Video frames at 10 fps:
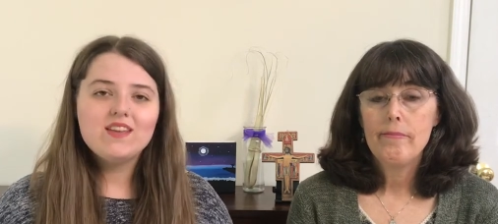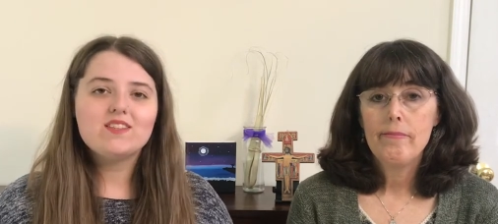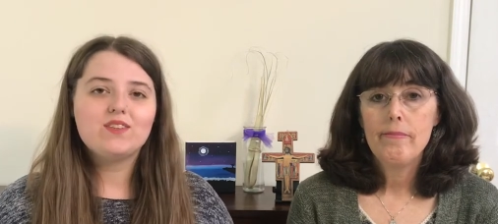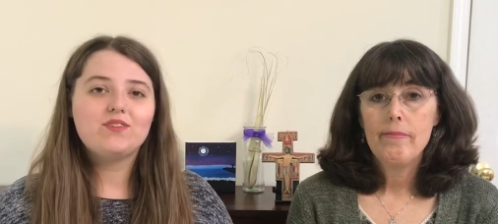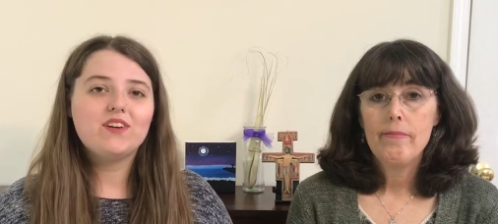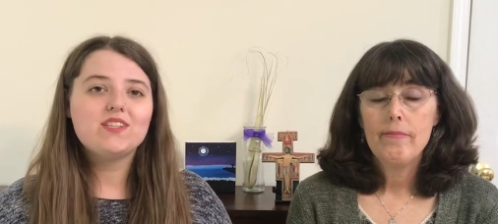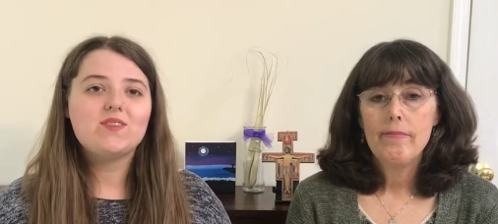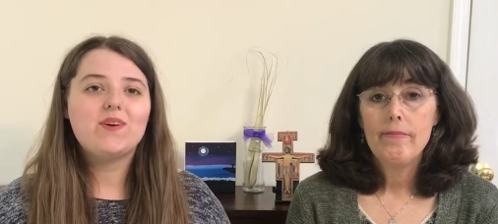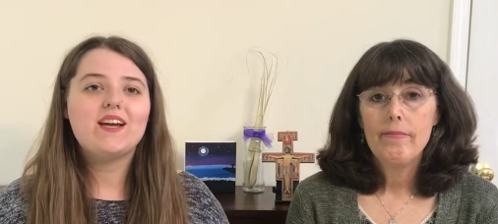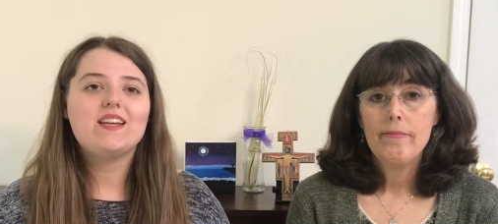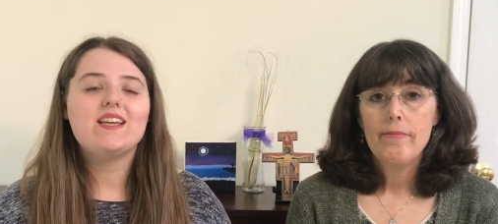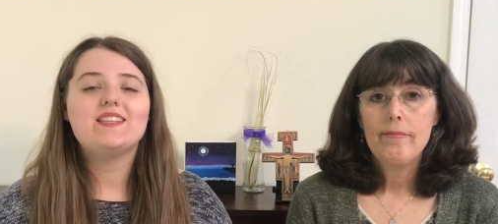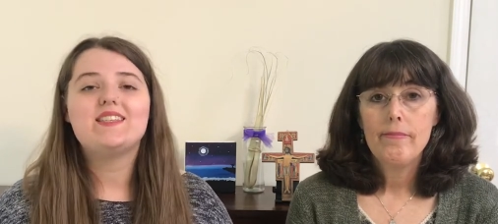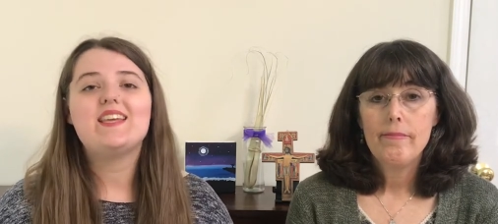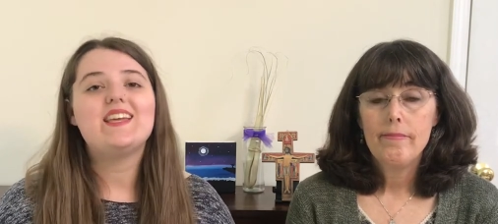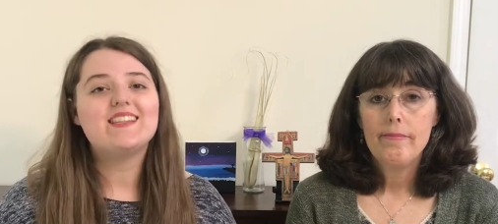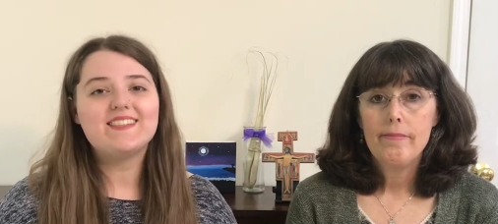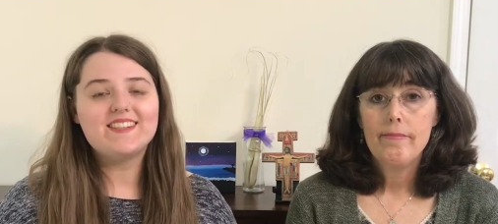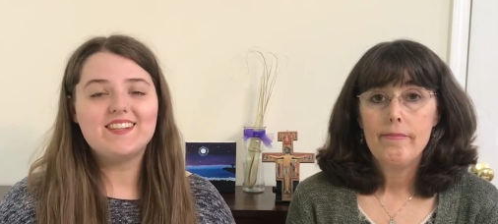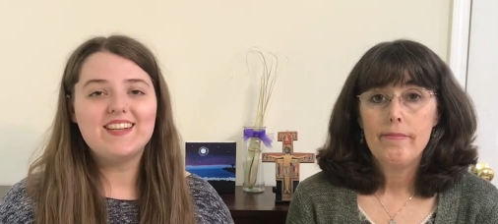Speaker 1: So the first one is the
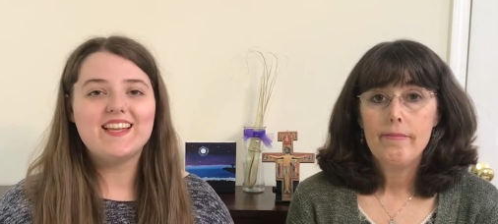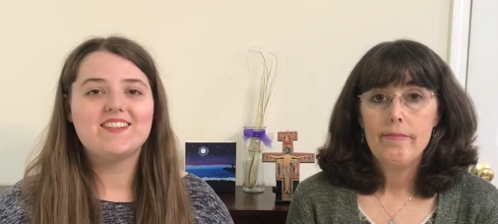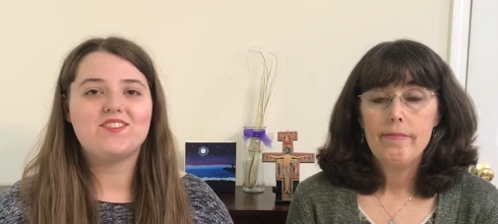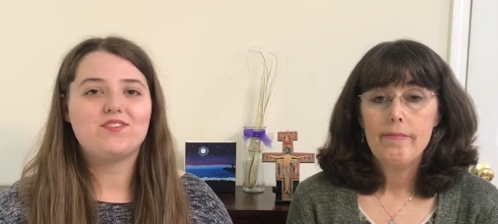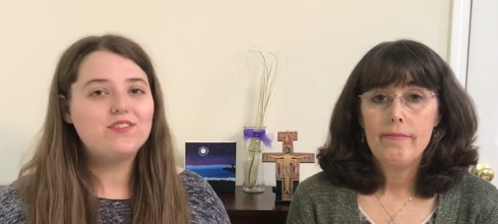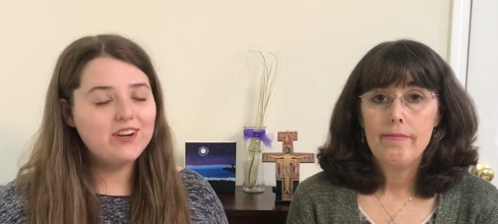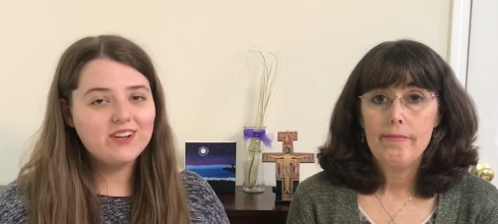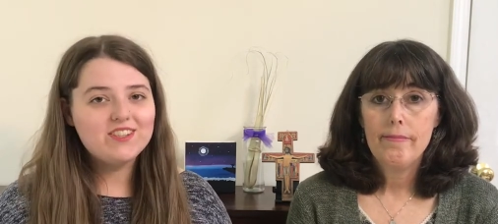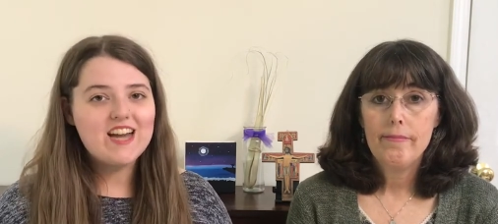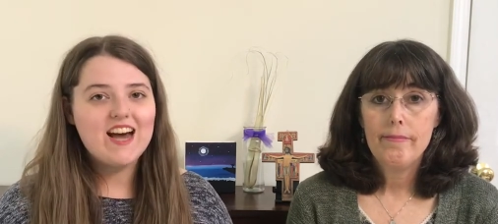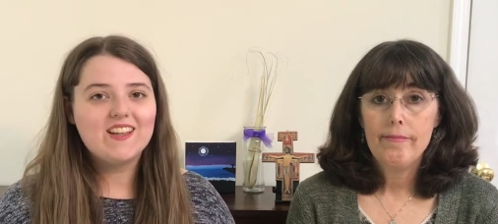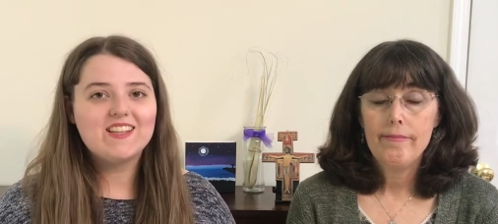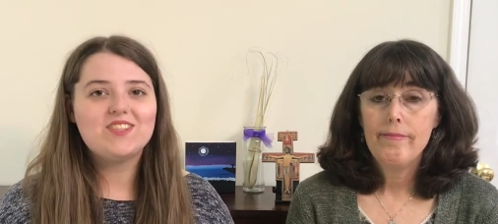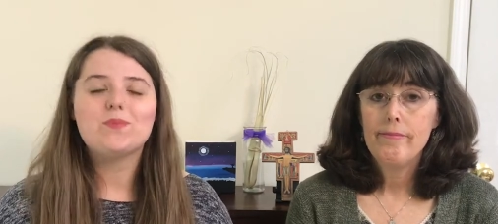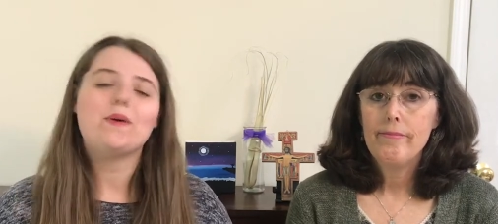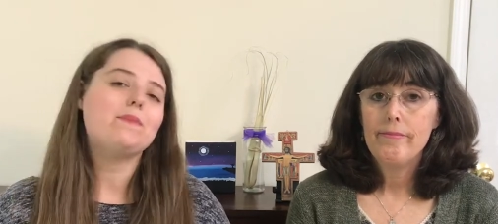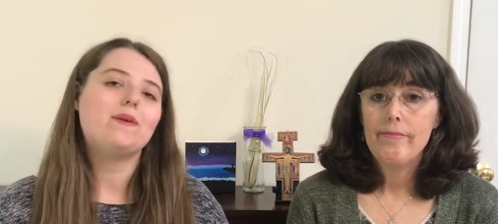Insta Lent Photo Challenge by